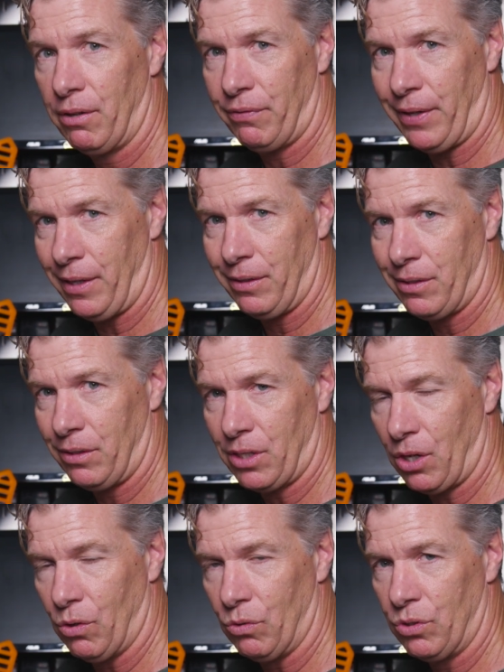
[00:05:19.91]
fingers and
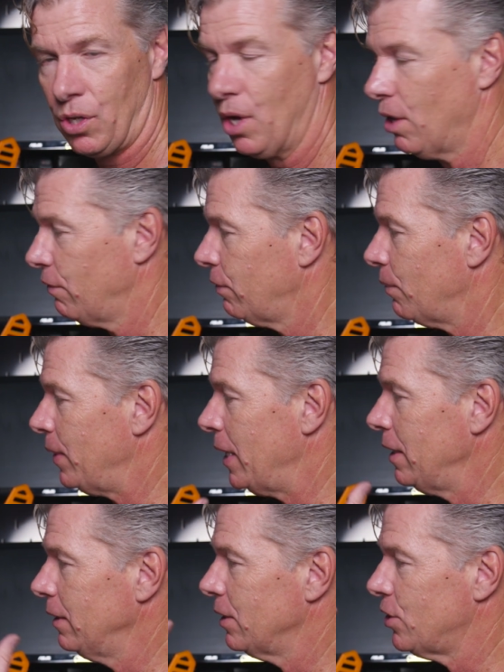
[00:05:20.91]
toes from
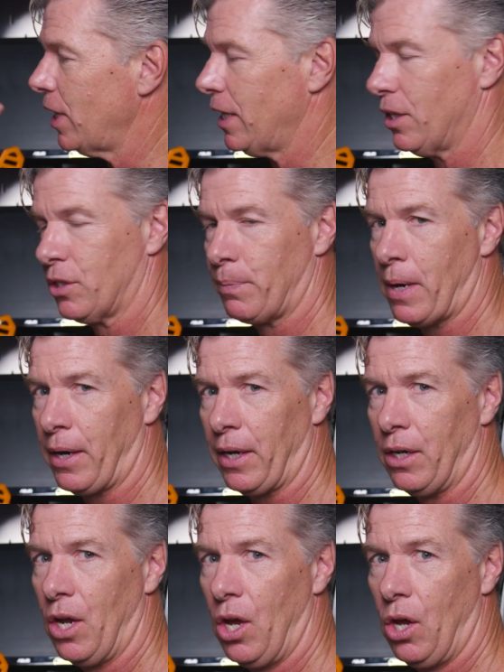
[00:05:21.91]
hitting the chain of the sprocket